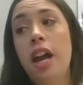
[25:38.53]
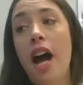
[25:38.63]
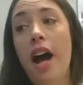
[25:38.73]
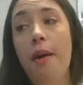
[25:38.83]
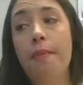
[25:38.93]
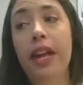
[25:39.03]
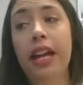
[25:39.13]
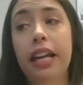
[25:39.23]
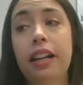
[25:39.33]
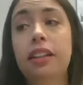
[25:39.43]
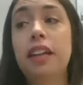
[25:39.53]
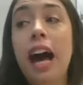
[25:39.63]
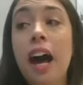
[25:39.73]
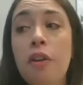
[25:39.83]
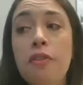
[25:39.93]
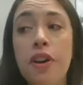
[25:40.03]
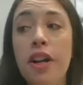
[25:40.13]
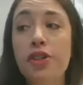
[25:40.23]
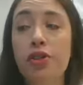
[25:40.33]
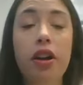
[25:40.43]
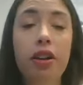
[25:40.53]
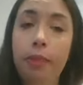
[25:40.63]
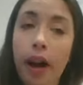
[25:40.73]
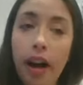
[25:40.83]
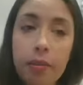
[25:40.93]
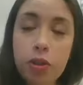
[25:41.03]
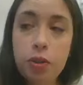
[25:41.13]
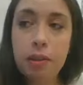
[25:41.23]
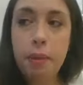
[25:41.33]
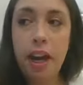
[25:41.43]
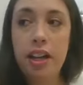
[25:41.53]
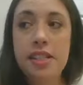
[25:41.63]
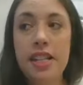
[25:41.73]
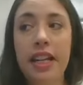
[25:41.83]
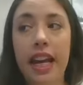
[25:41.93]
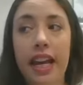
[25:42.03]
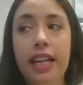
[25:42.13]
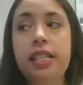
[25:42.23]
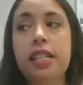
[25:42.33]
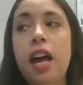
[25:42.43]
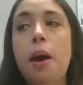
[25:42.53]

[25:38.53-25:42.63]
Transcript: It can allow for a stronger bond between parents and kids,